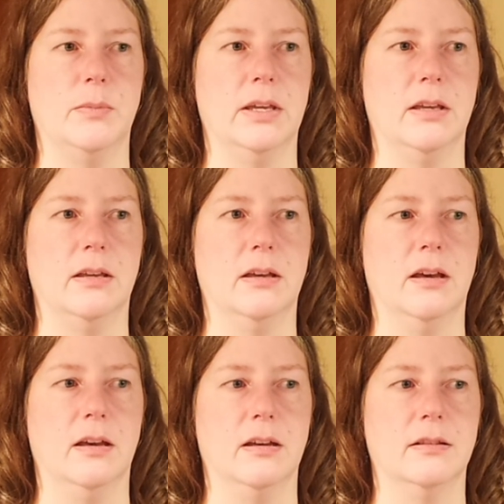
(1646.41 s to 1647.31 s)
big
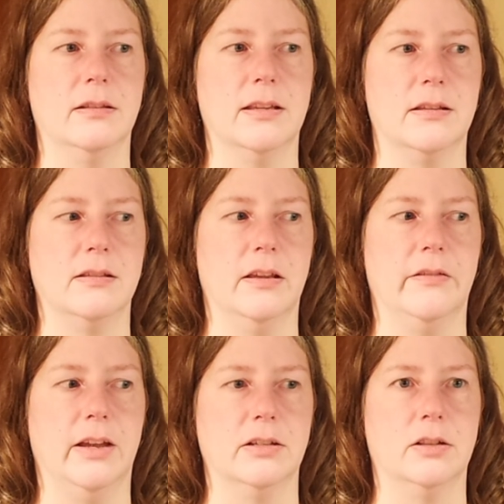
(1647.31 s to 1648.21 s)
lessons
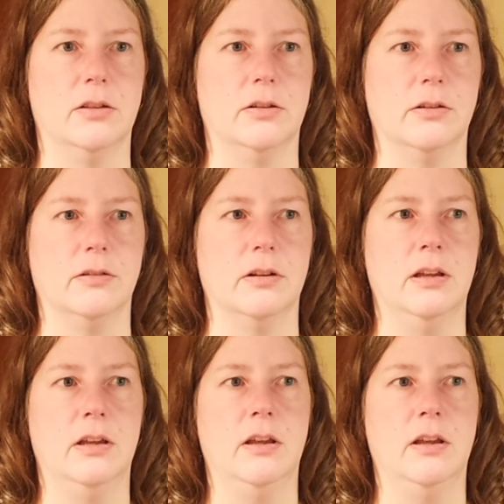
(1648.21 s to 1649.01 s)
I've had to learn